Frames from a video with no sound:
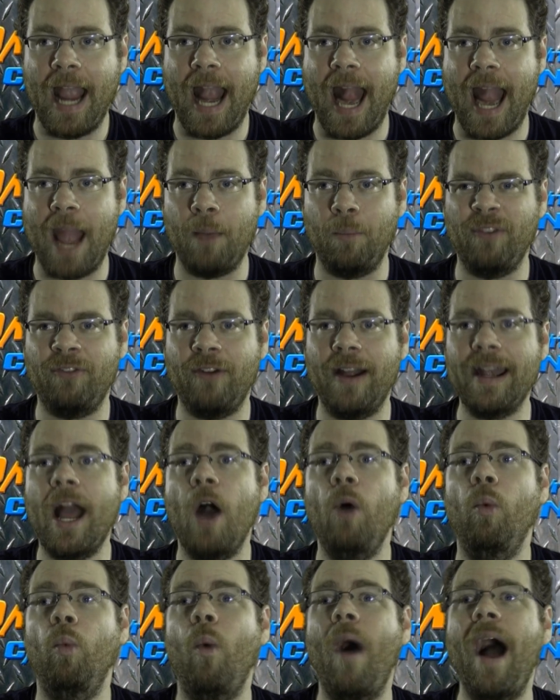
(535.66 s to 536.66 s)
and we find
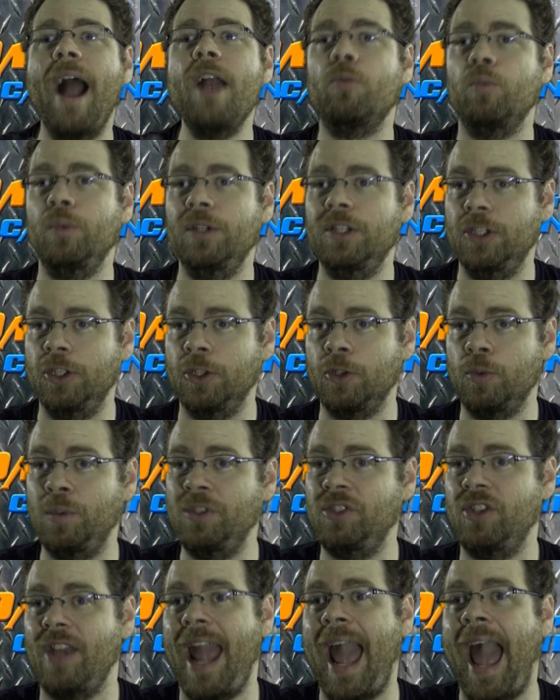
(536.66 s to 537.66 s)
out why Riddler
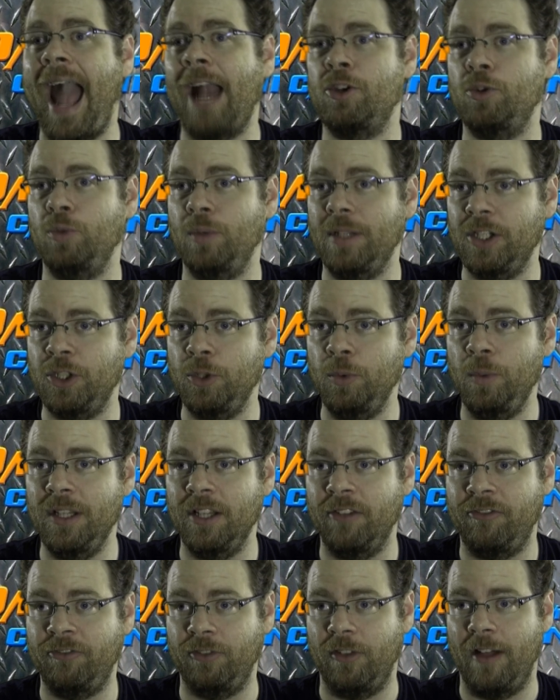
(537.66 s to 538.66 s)
was actually
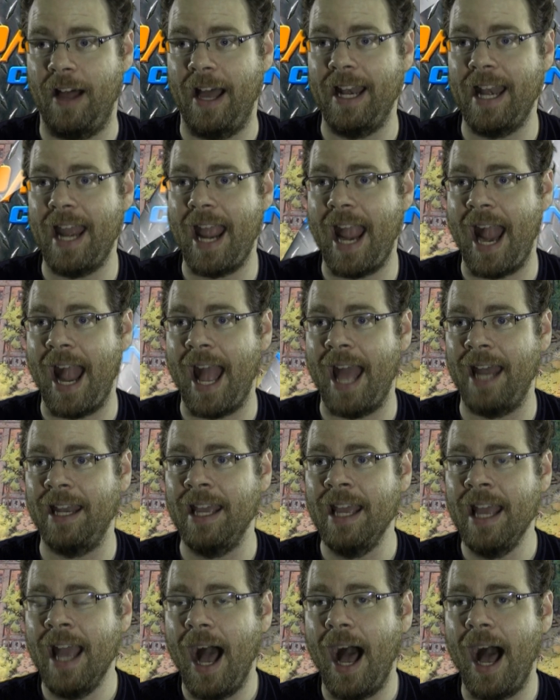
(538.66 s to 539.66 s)
doing the flood. And
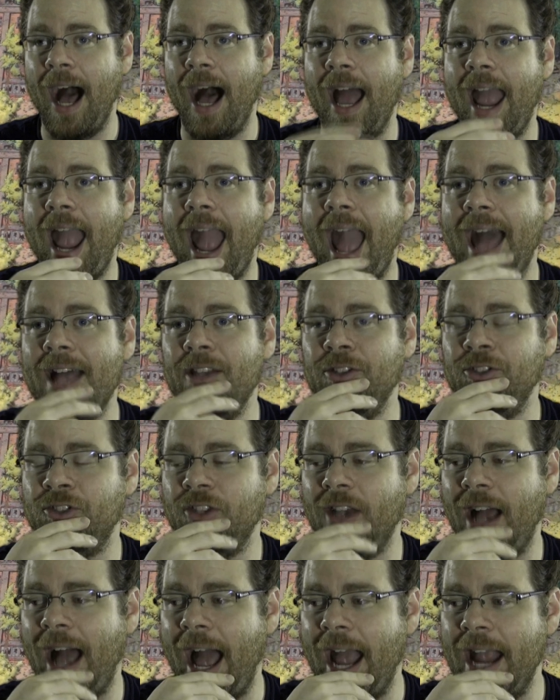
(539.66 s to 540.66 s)

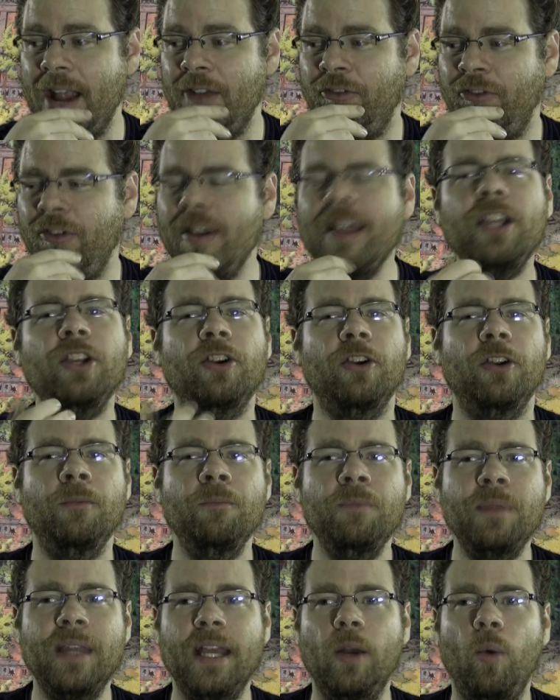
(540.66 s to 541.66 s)
as I figured,
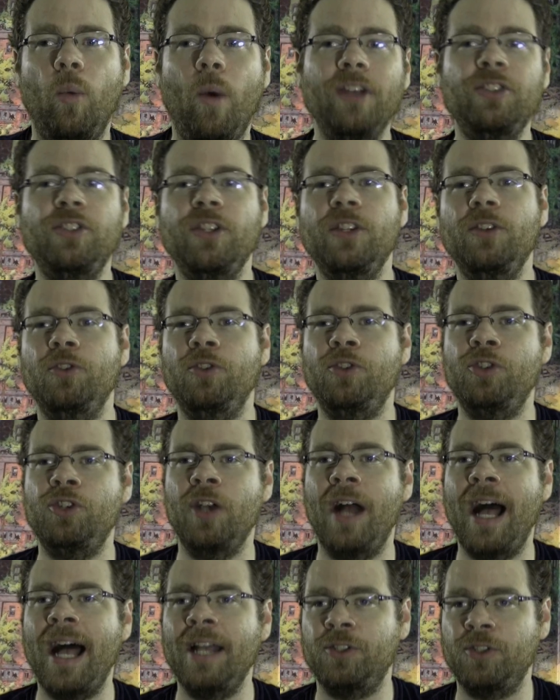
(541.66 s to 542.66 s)
it wasn't
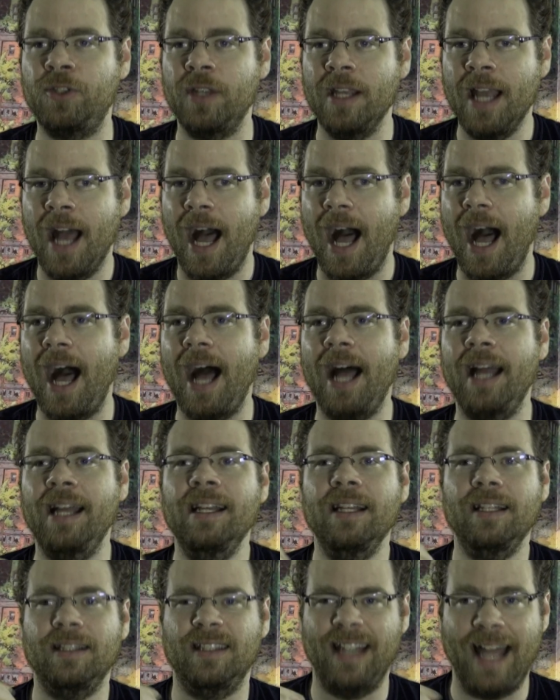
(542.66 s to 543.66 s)
just
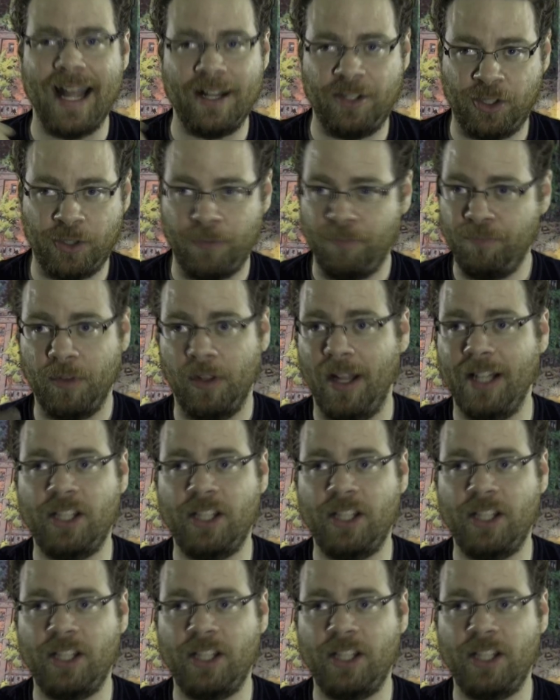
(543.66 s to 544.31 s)
let's